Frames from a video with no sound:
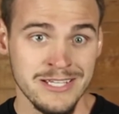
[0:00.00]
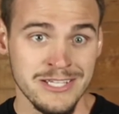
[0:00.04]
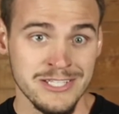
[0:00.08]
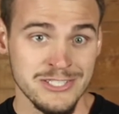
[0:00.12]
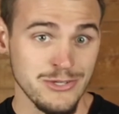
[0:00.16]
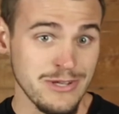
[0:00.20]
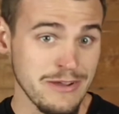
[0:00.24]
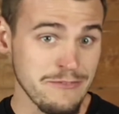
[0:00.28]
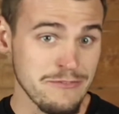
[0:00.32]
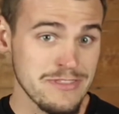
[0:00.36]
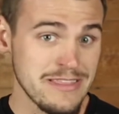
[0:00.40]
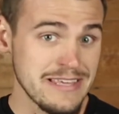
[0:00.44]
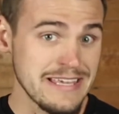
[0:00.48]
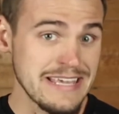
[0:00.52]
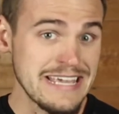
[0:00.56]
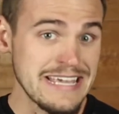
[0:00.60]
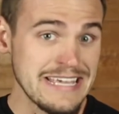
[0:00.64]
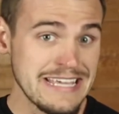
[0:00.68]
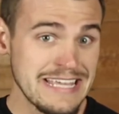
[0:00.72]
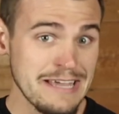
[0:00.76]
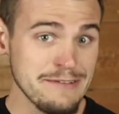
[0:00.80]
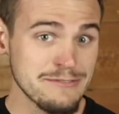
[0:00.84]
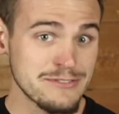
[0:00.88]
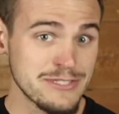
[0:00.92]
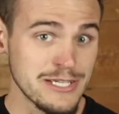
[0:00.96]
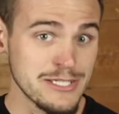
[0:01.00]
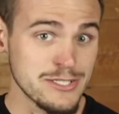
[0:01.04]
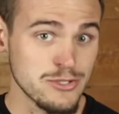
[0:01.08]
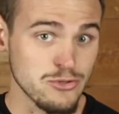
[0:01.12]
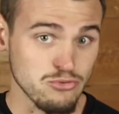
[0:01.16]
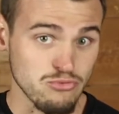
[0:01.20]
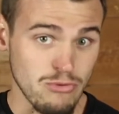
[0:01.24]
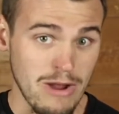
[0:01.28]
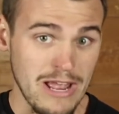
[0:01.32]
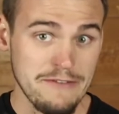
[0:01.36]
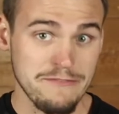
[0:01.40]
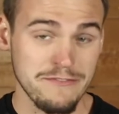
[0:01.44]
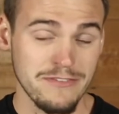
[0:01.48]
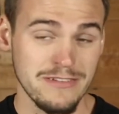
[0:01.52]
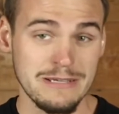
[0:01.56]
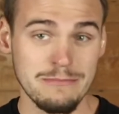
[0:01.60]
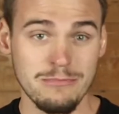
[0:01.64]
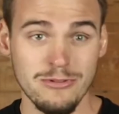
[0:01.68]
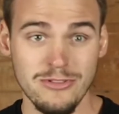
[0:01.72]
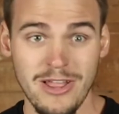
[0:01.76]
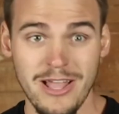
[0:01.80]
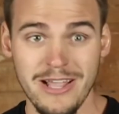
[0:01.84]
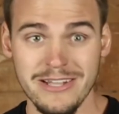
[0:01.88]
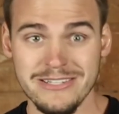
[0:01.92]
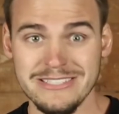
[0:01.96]
so everything He gives us rightfully
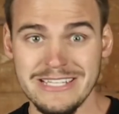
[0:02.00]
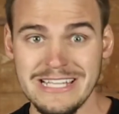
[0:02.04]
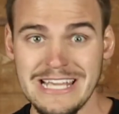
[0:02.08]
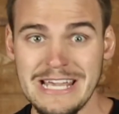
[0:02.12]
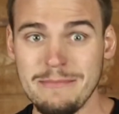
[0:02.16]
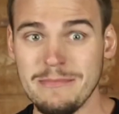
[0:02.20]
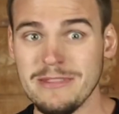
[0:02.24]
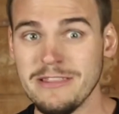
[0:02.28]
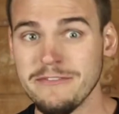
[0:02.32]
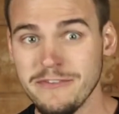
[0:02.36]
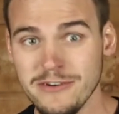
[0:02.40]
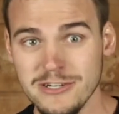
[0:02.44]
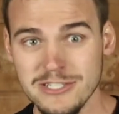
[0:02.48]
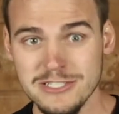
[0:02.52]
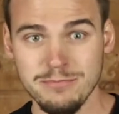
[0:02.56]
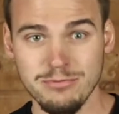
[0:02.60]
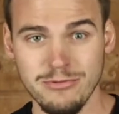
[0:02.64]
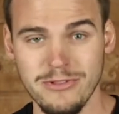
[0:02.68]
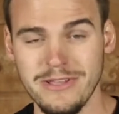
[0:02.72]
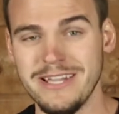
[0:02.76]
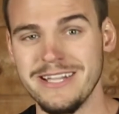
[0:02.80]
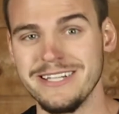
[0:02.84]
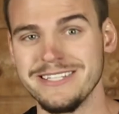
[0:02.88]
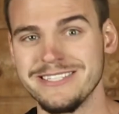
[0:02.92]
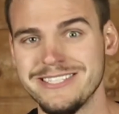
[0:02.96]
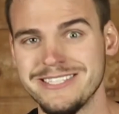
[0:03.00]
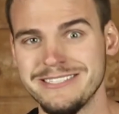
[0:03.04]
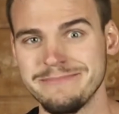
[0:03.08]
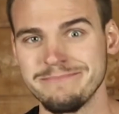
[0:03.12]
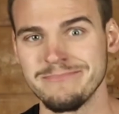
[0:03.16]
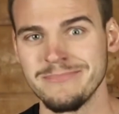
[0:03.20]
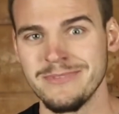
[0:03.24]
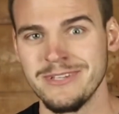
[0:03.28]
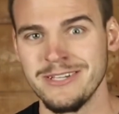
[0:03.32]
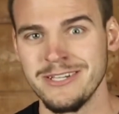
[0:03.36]
belongs to Him in the first place.